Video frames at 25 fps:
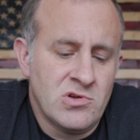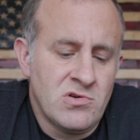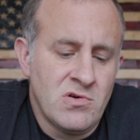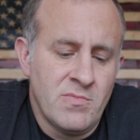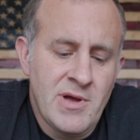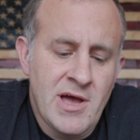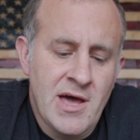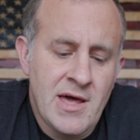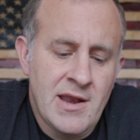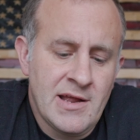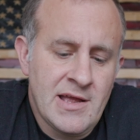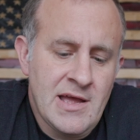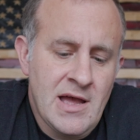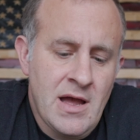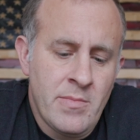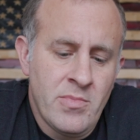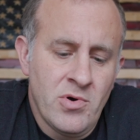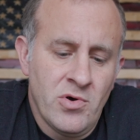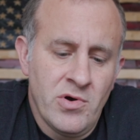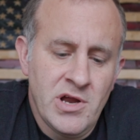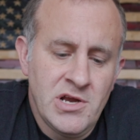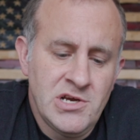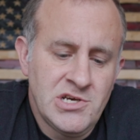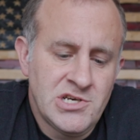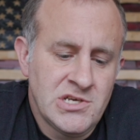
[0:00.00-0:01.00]
chromatic
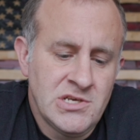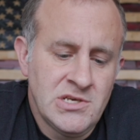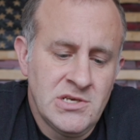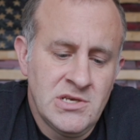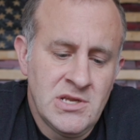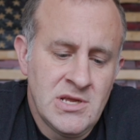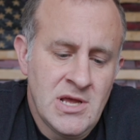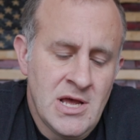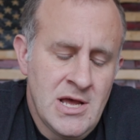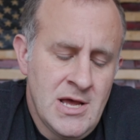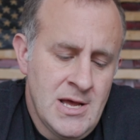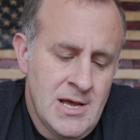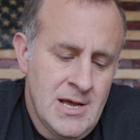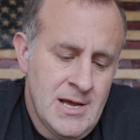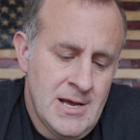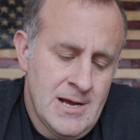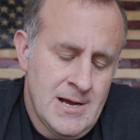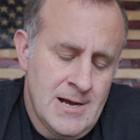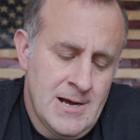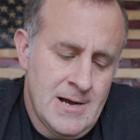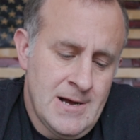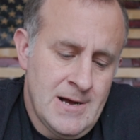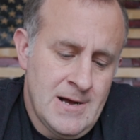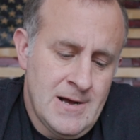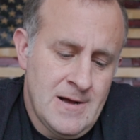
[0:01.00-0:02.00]
aberration.
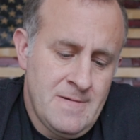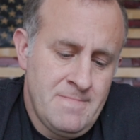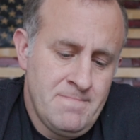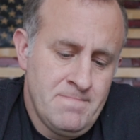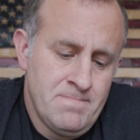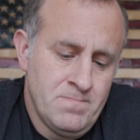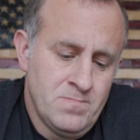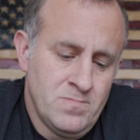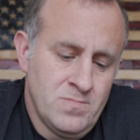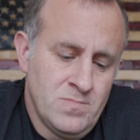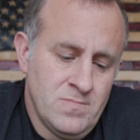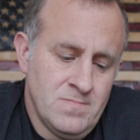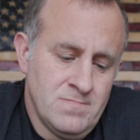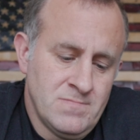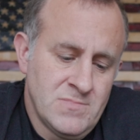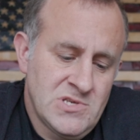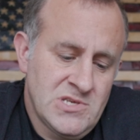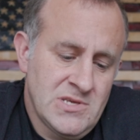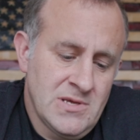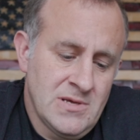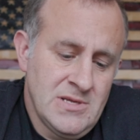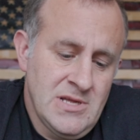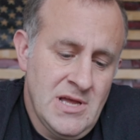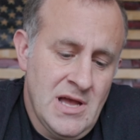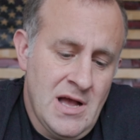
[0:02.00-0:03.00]

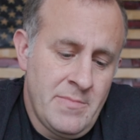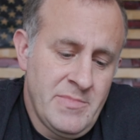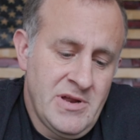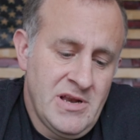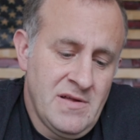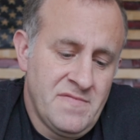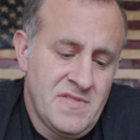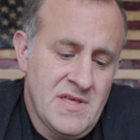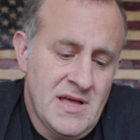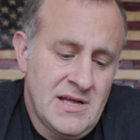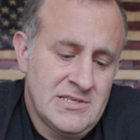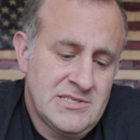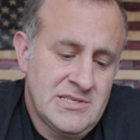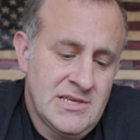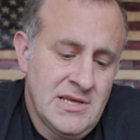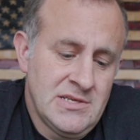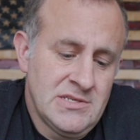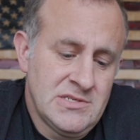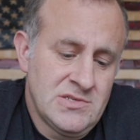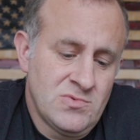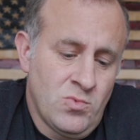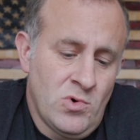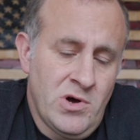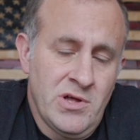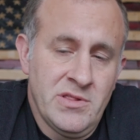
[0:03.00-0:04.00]
So yeah, I mean, if that
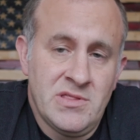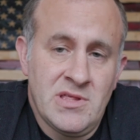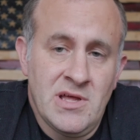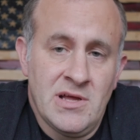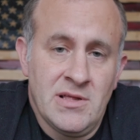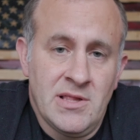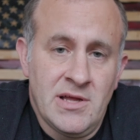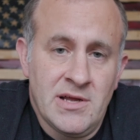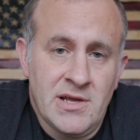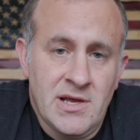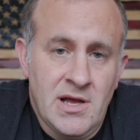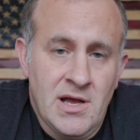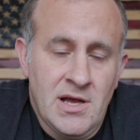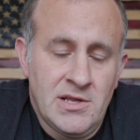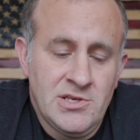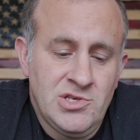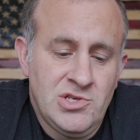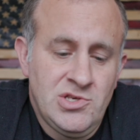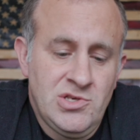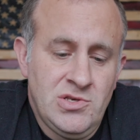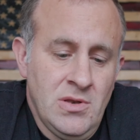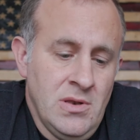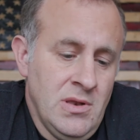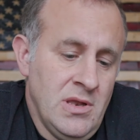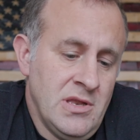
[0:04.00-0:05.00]
says one thing, like
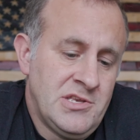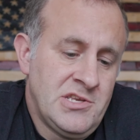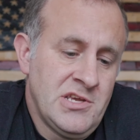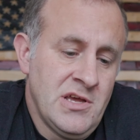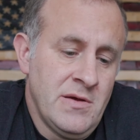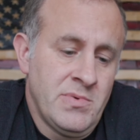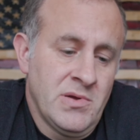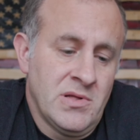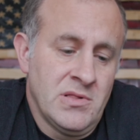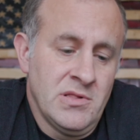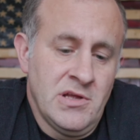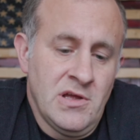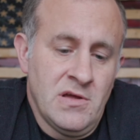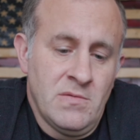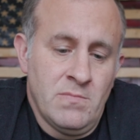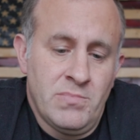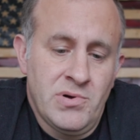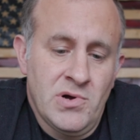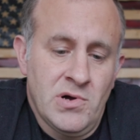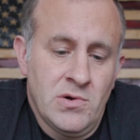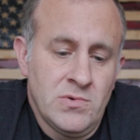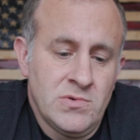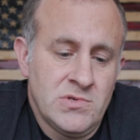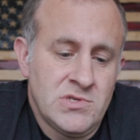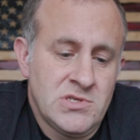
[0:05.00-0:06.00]
I typically in
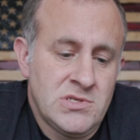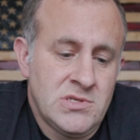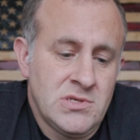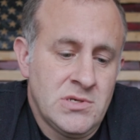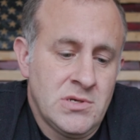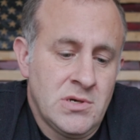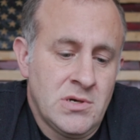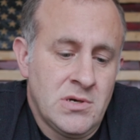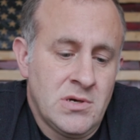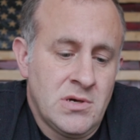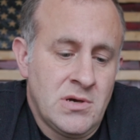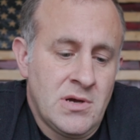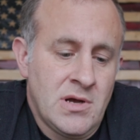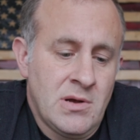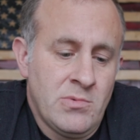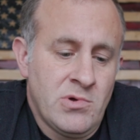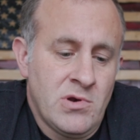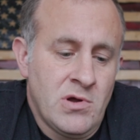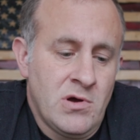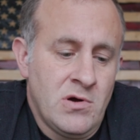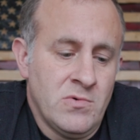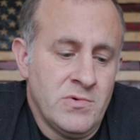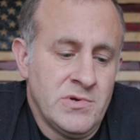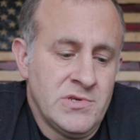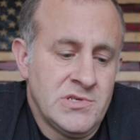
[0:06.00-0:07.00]
post, I would
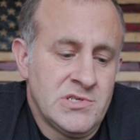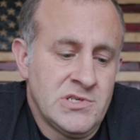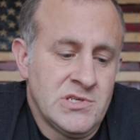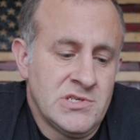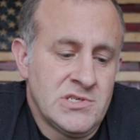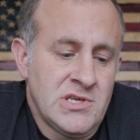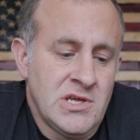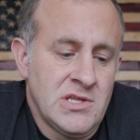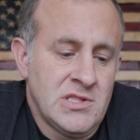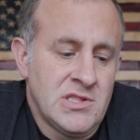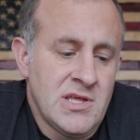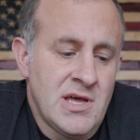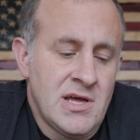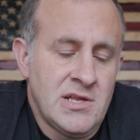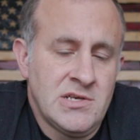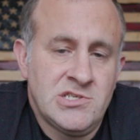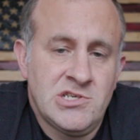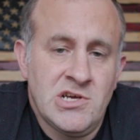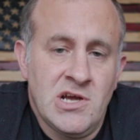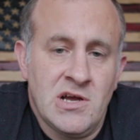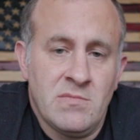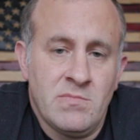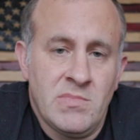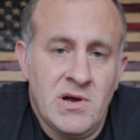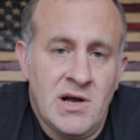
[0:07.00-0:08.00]
always just hit that
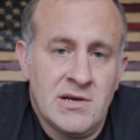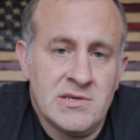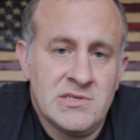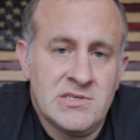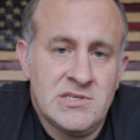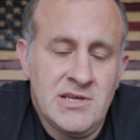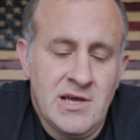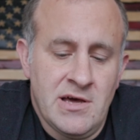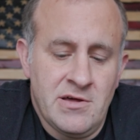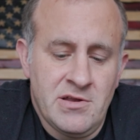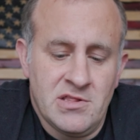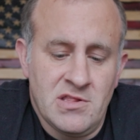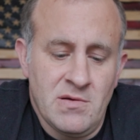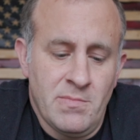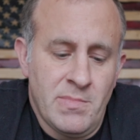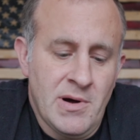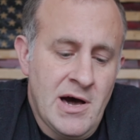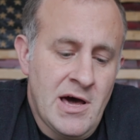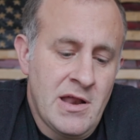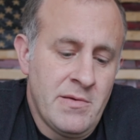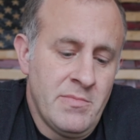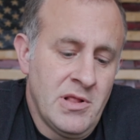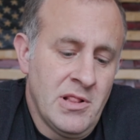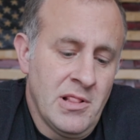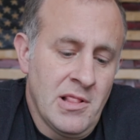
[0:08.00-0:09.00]
checkbox down at the
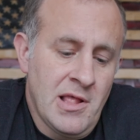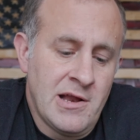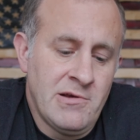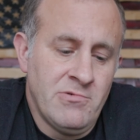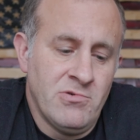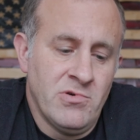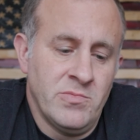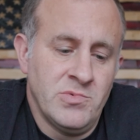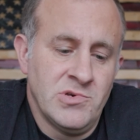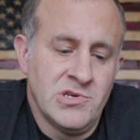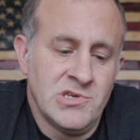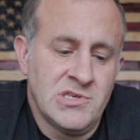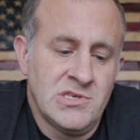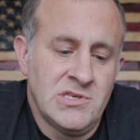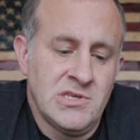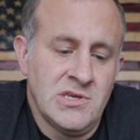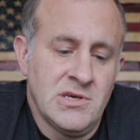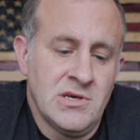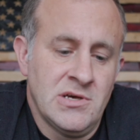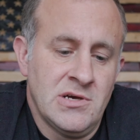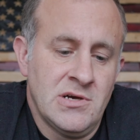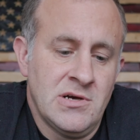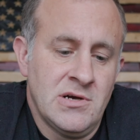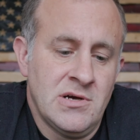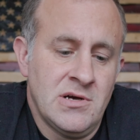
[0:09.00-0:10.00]
bottom in Lightroom just
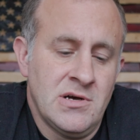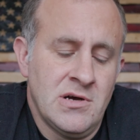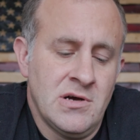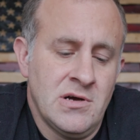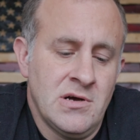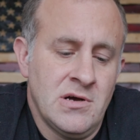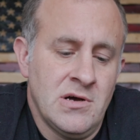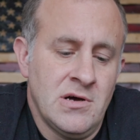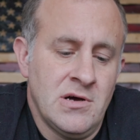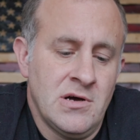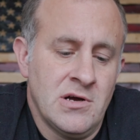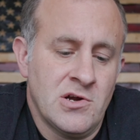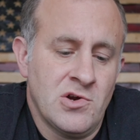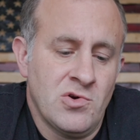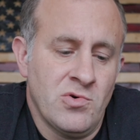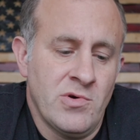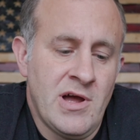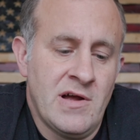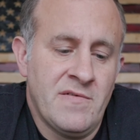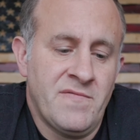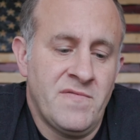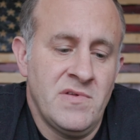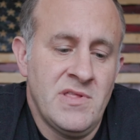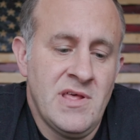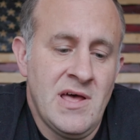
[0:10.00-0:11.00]
to
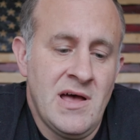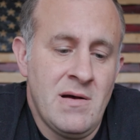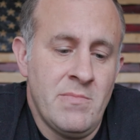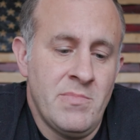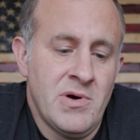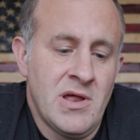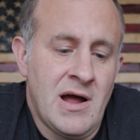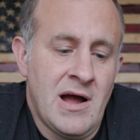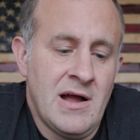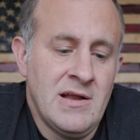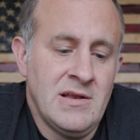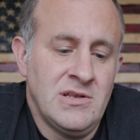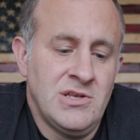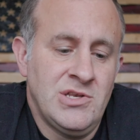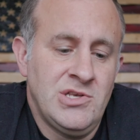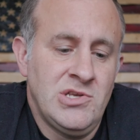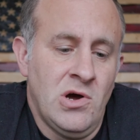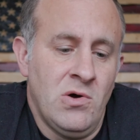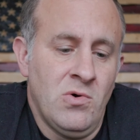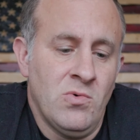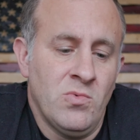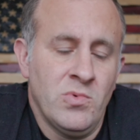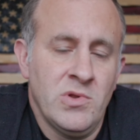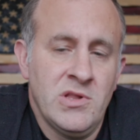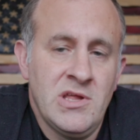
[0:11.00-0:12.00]
correct for that. But I
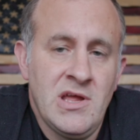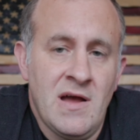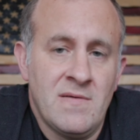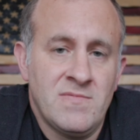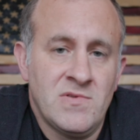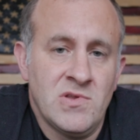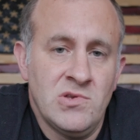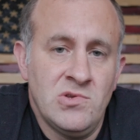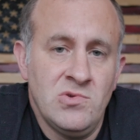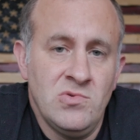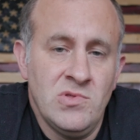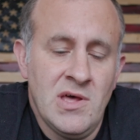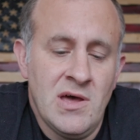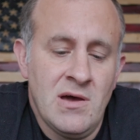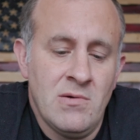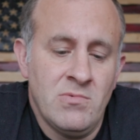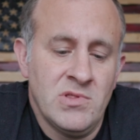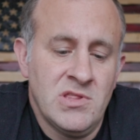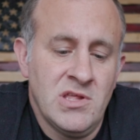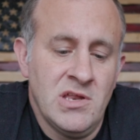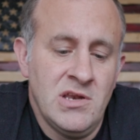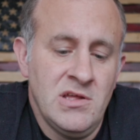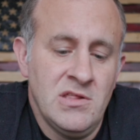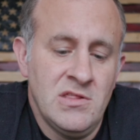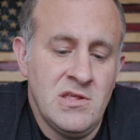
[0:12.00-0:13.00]
don't really have to do that
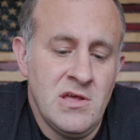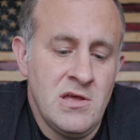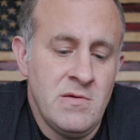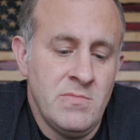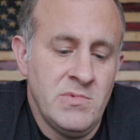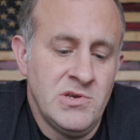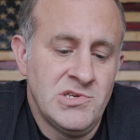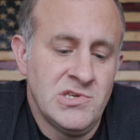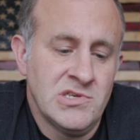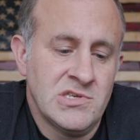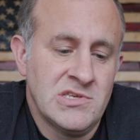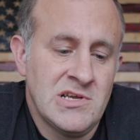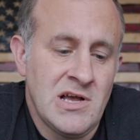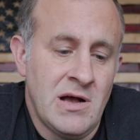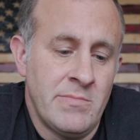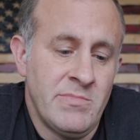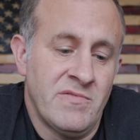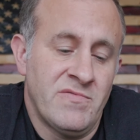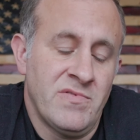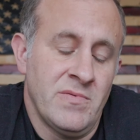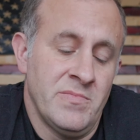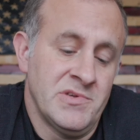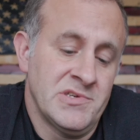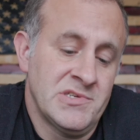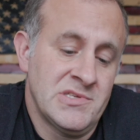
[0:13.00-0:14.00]
with any of the images
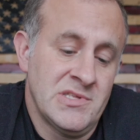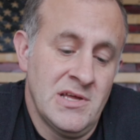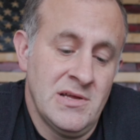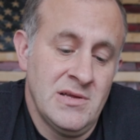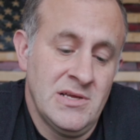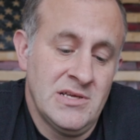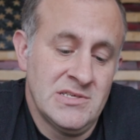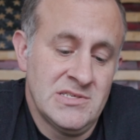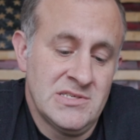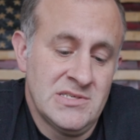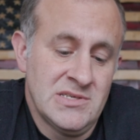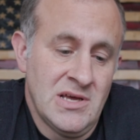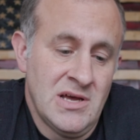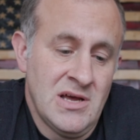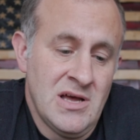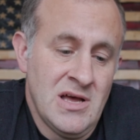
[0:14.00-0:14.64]
coming from this thing, because